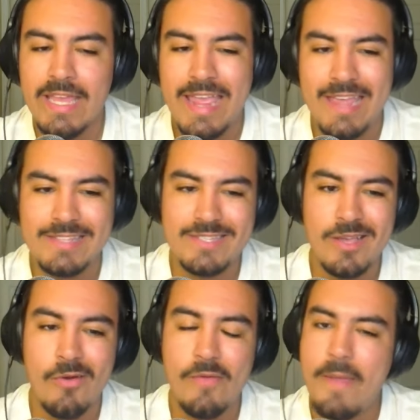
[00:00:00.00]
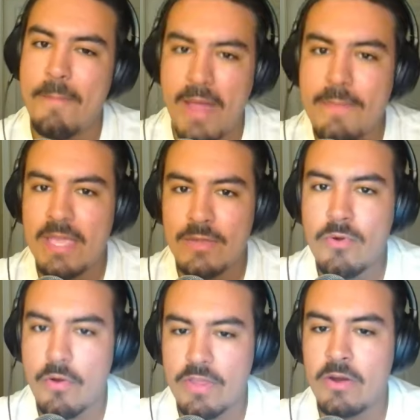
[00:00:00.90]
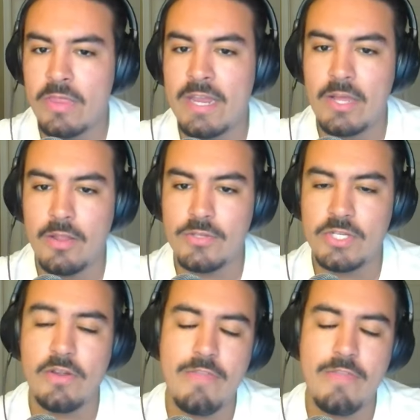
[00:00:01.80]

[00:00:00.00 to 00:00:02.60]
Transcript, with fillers: And so it might North Carolina closer.